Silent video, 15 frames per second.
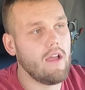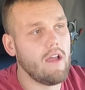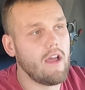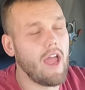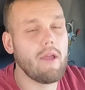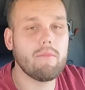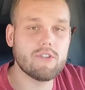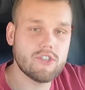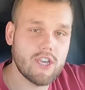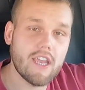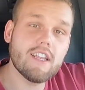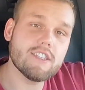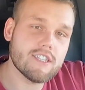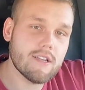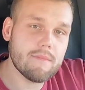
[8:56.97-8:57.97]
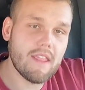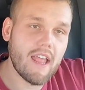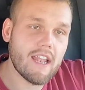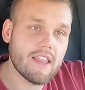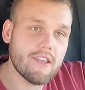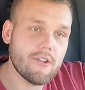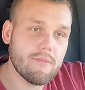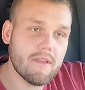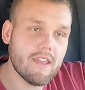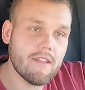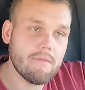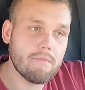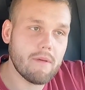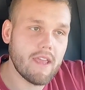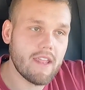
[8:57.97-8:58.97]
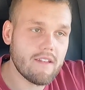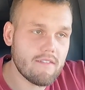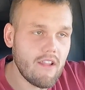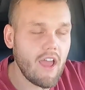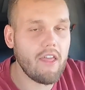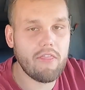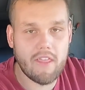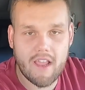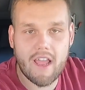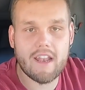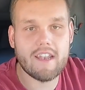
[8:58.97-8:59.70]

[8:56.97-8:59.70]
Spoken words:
I would change some of that a little bit, but I think I